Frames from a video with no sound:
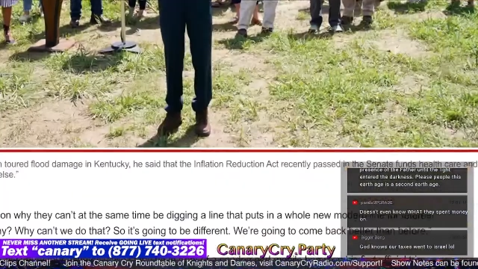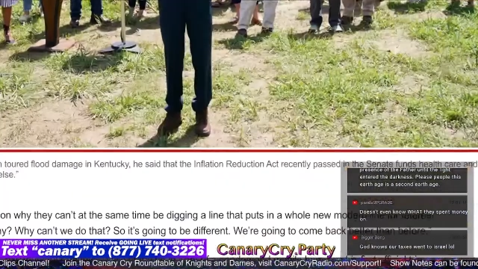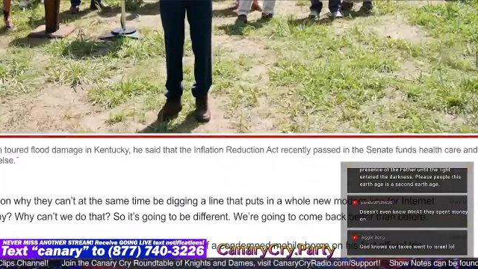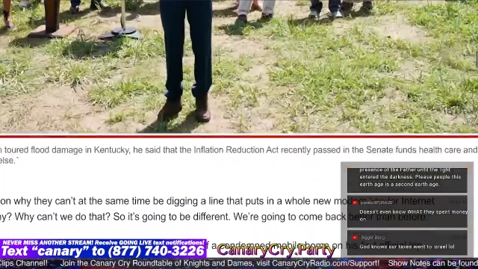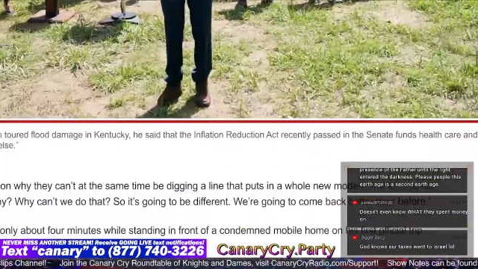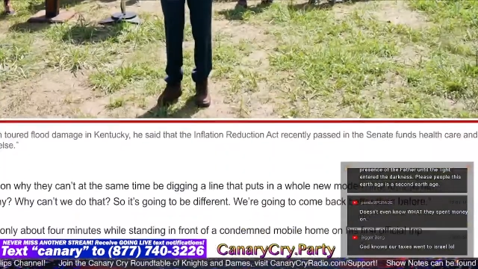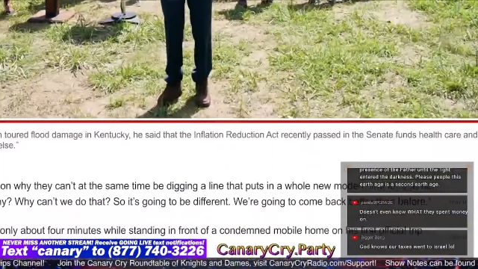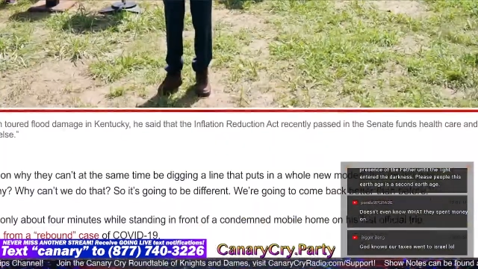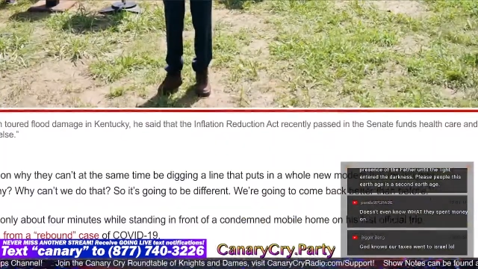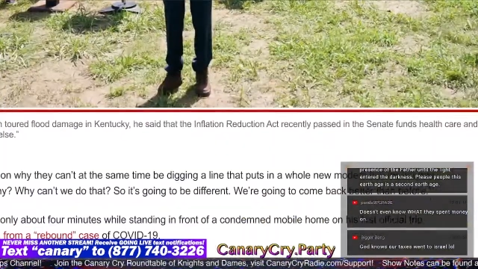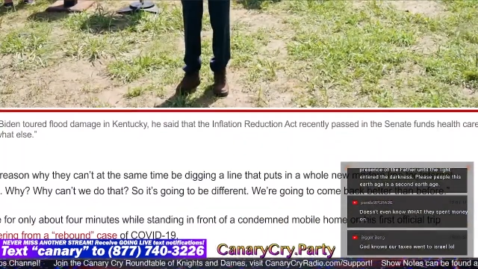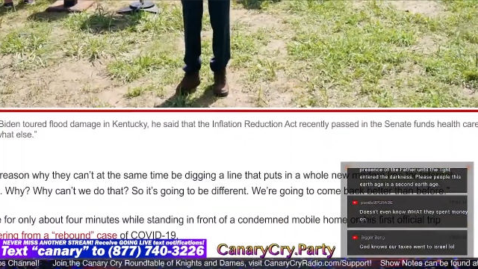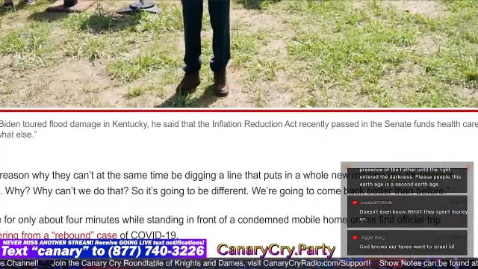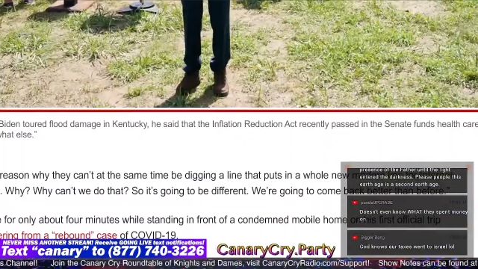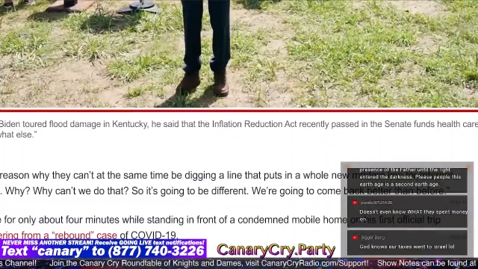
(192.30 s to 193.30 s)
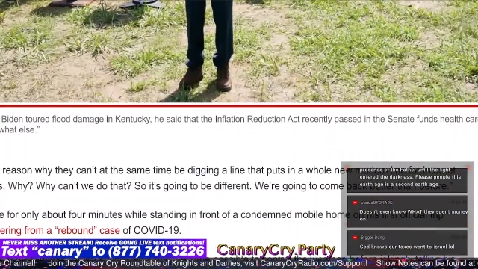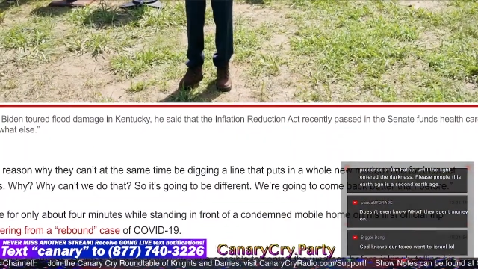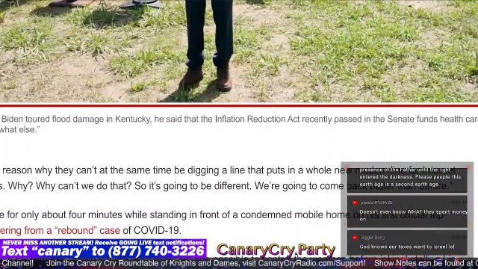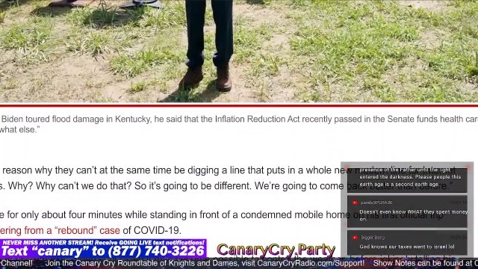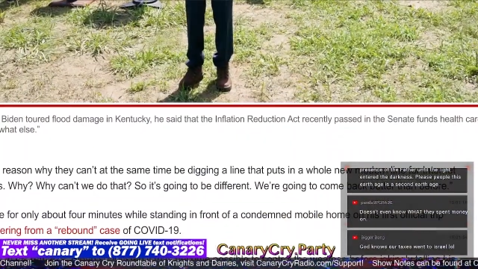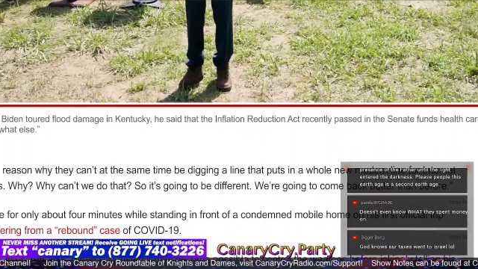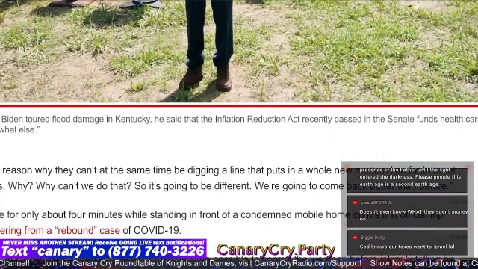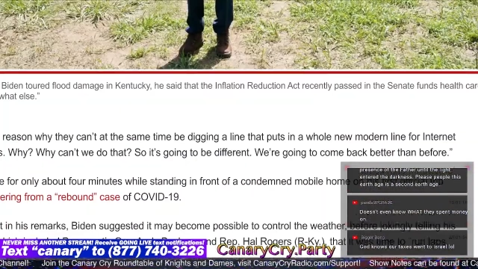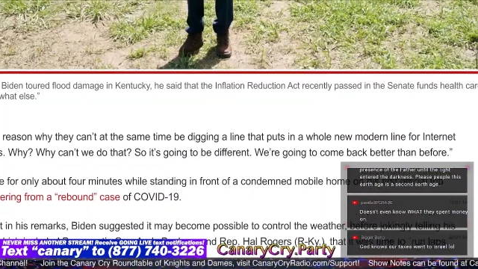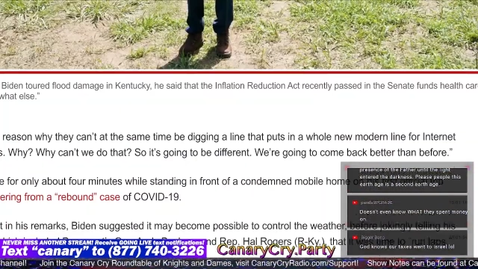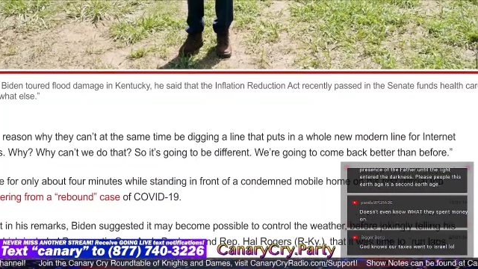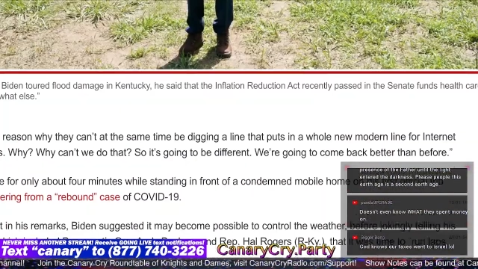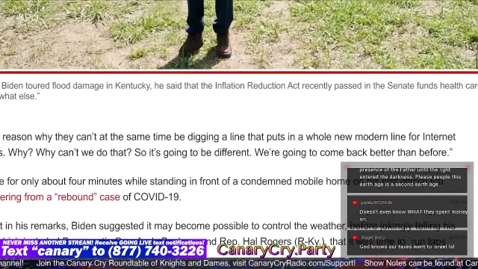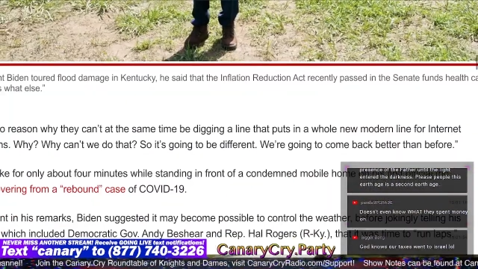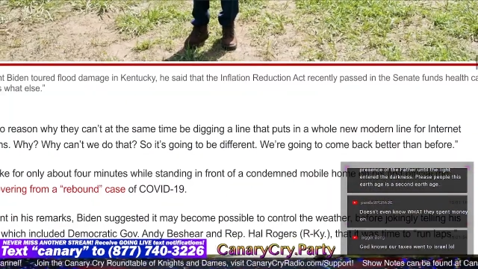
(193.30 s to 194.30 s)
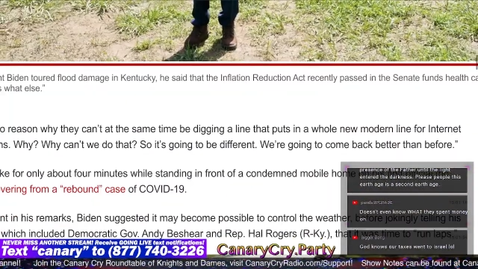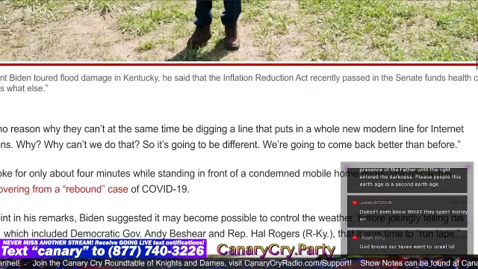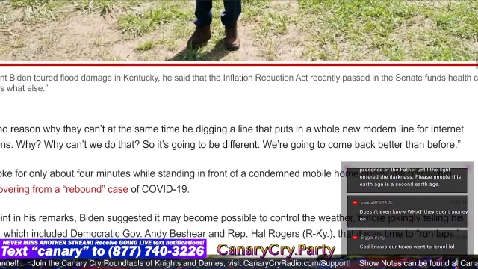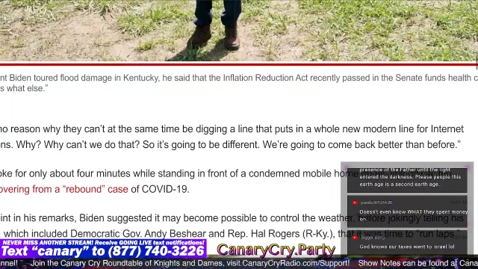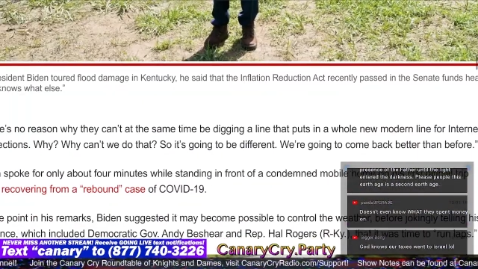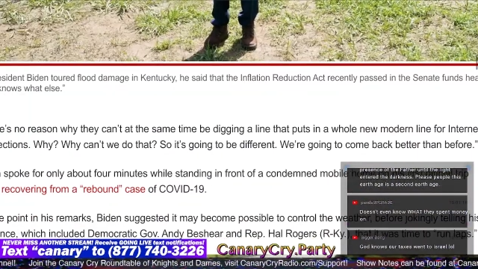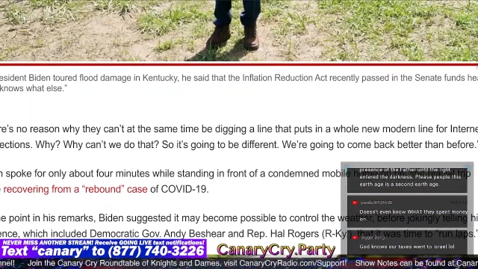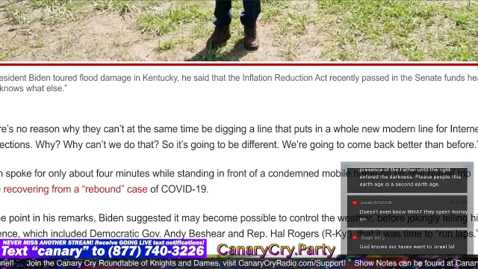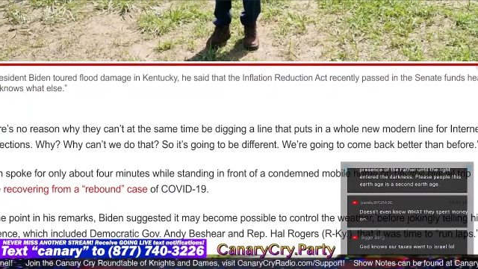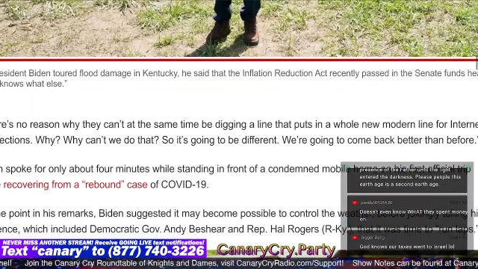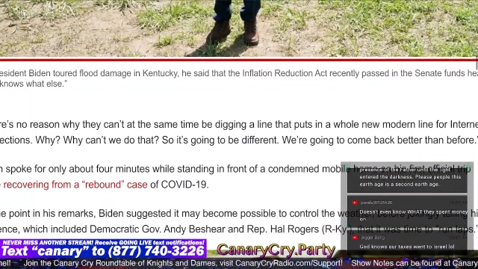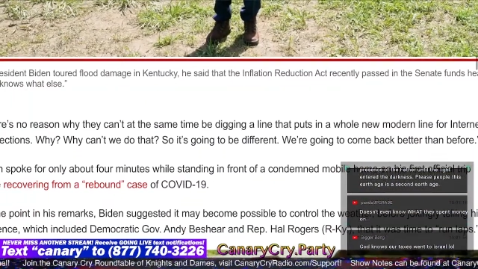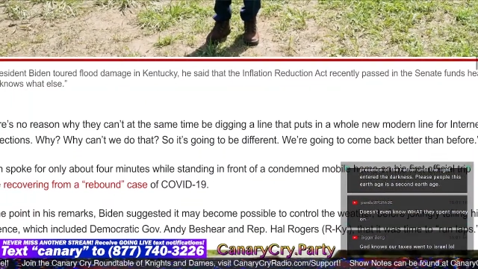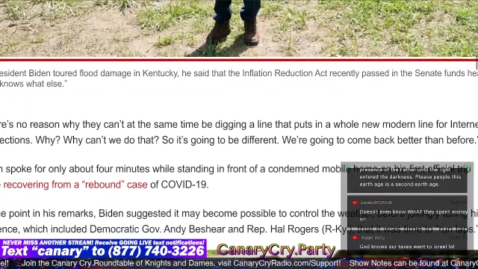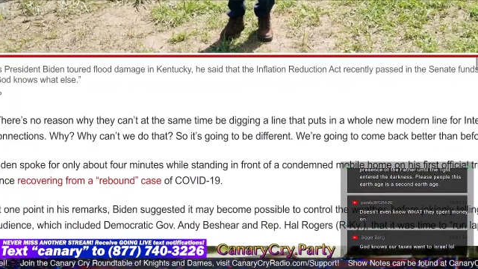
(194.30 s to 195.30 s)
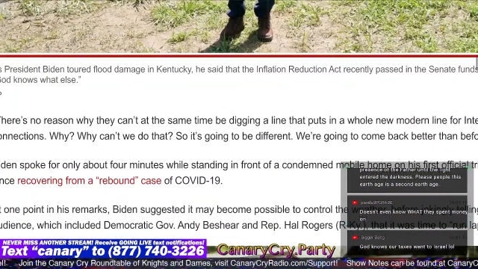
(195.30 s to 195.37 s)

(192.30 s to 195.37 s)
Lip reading: [unreadable: no face in view]